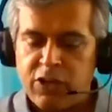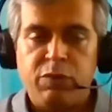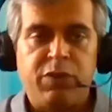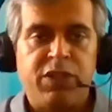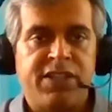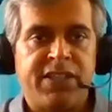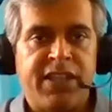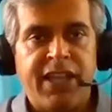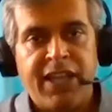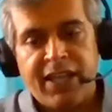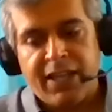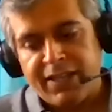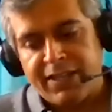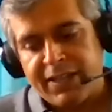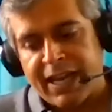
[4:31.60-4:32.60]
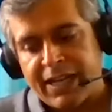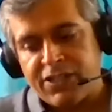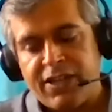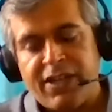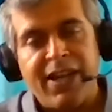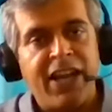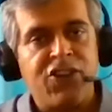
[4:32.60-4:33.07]
where you would see that
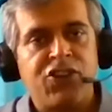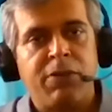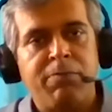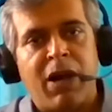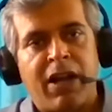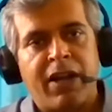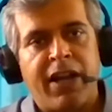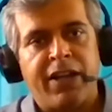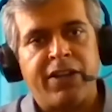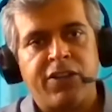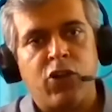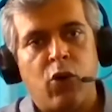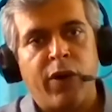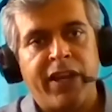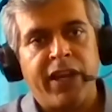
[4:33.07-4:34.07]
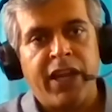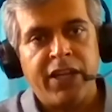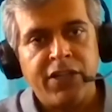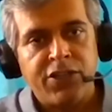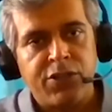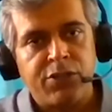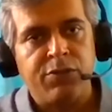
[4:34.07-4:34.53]
leisure market going
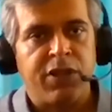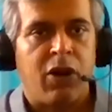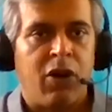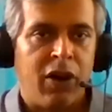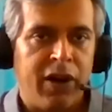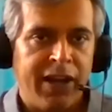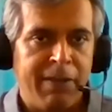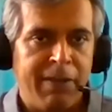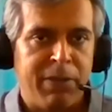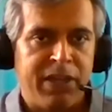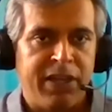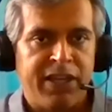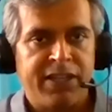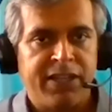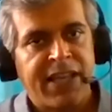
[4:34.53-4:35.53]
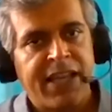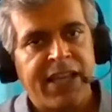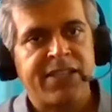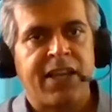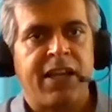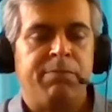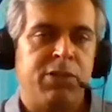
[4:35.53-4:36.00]
into the holiday periods
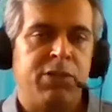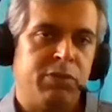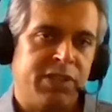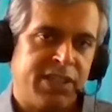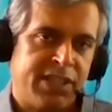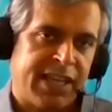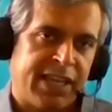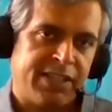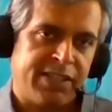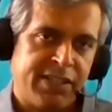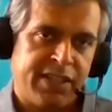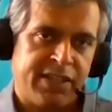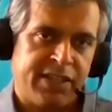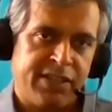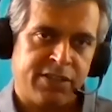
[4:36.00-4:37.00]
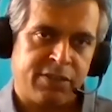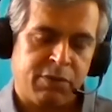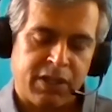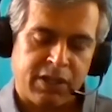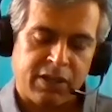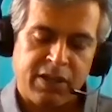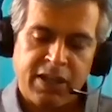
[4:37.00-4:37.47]
has come to a standstill as
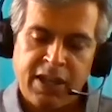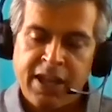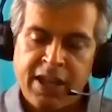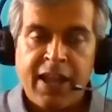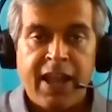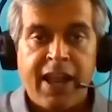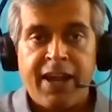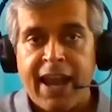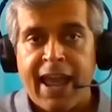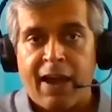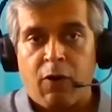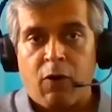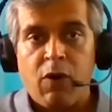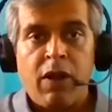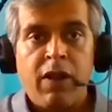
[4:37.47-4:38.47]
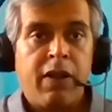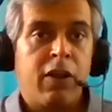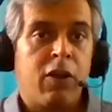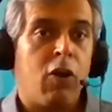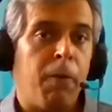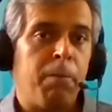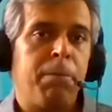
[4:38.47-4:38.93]
well. Now,
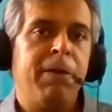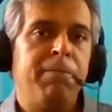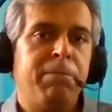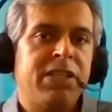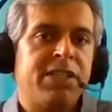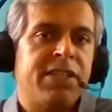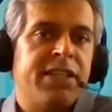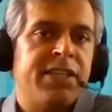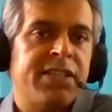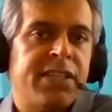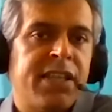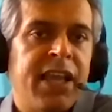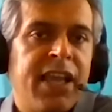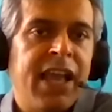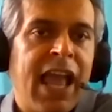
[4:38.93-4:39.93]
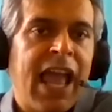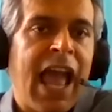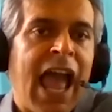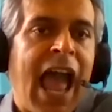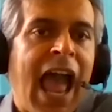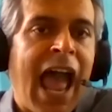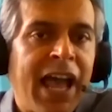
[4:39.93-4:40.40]
corporate business
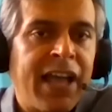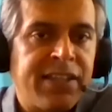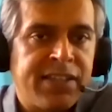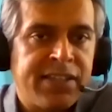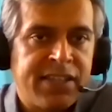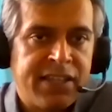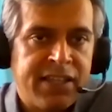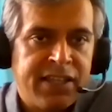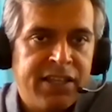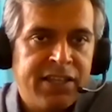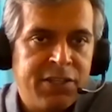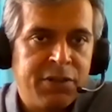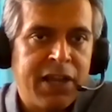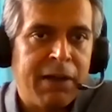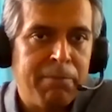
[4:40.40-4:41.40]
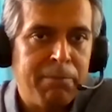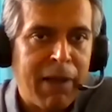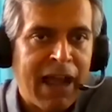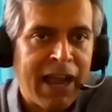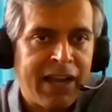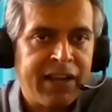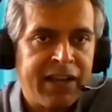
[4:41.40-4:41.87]
has to come
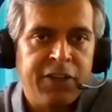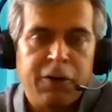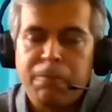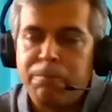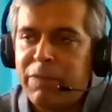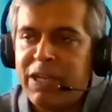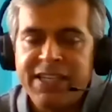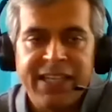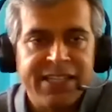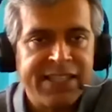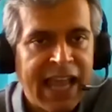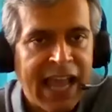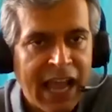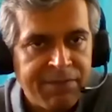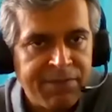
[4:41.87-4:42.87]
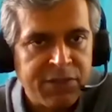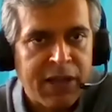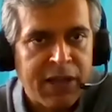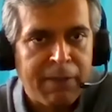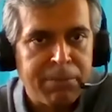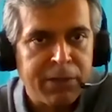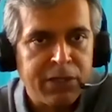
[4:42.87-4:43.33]
back, meetings have
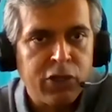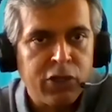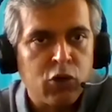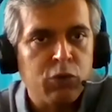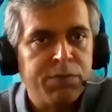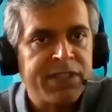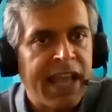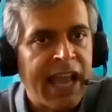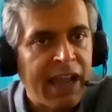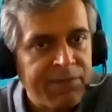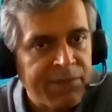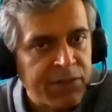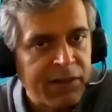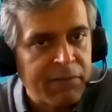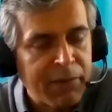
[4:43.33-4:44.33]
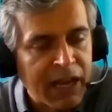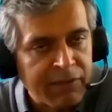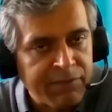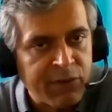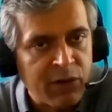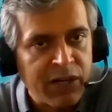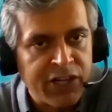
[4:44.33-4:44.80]
to happen, groups have to come
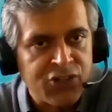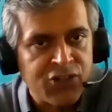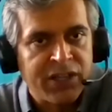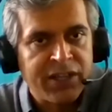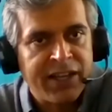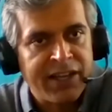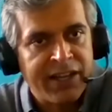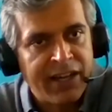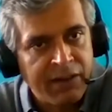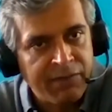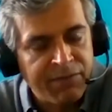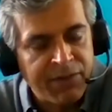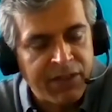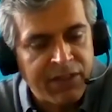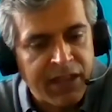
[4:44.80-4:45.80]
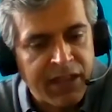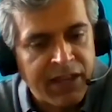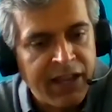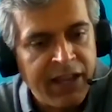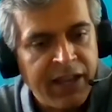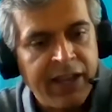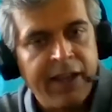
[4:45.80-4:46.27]
back for leisure and everything.
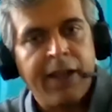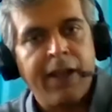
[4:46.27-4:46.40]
